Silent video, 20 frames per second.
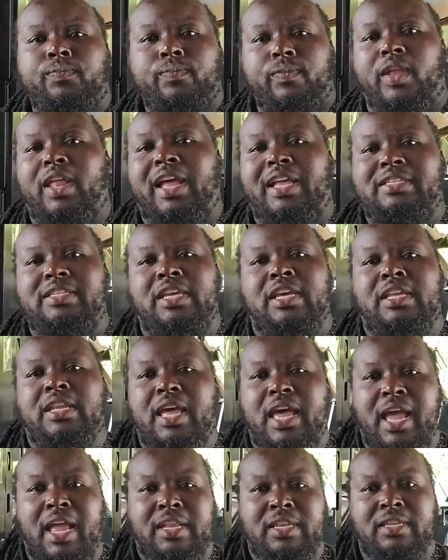I said,
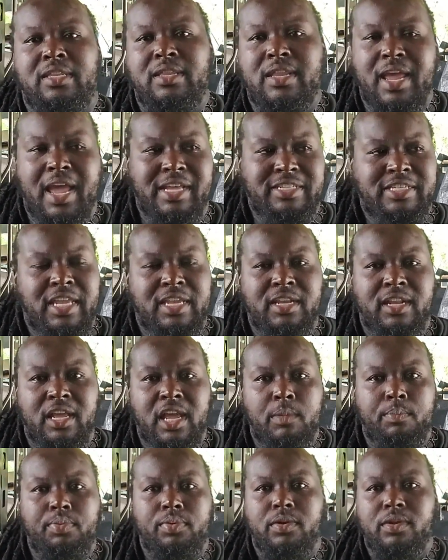I set it
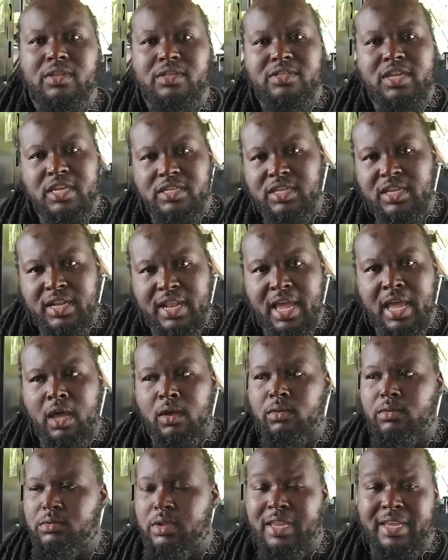up, tested it
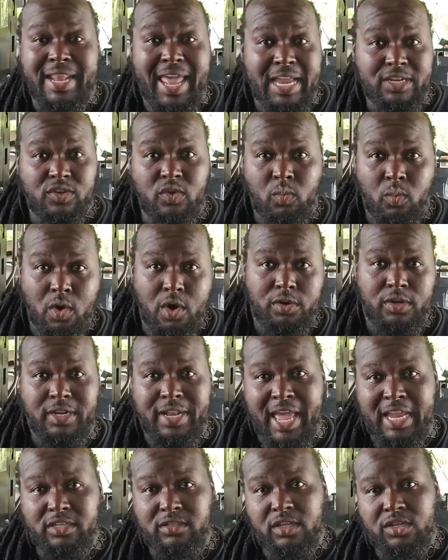out, and it actually worked. It
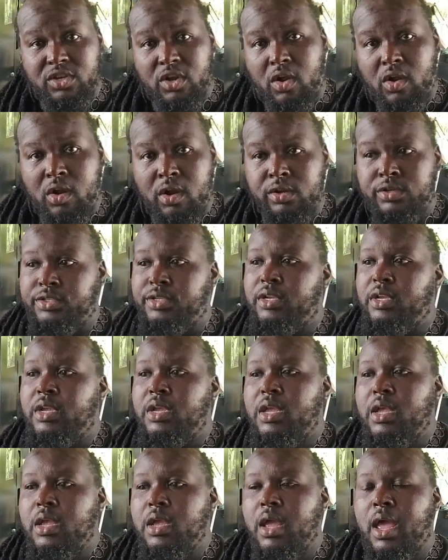actually charged.
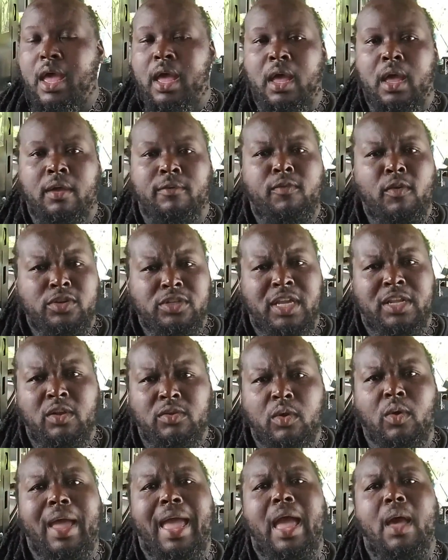Unfortunately, I don't
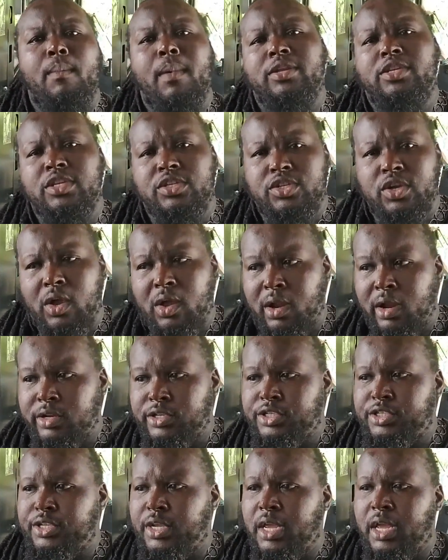know how much it
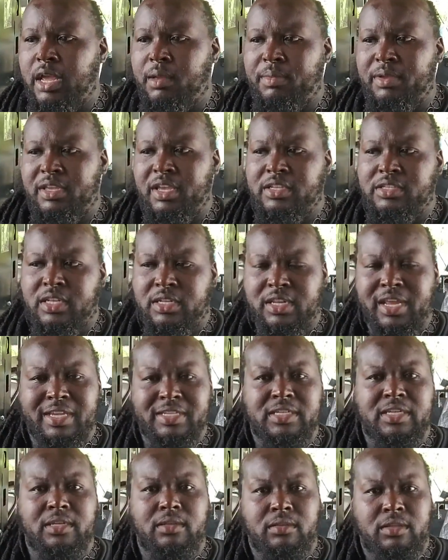charged because it
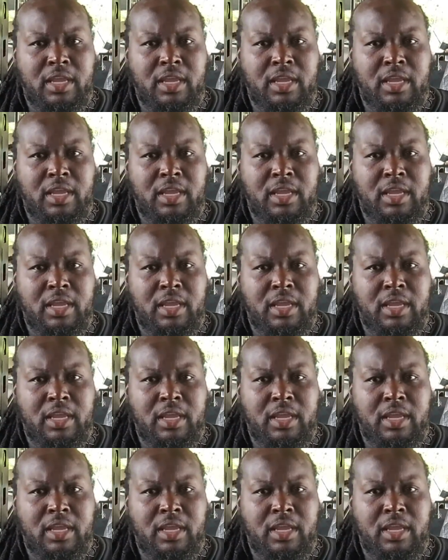doesn't.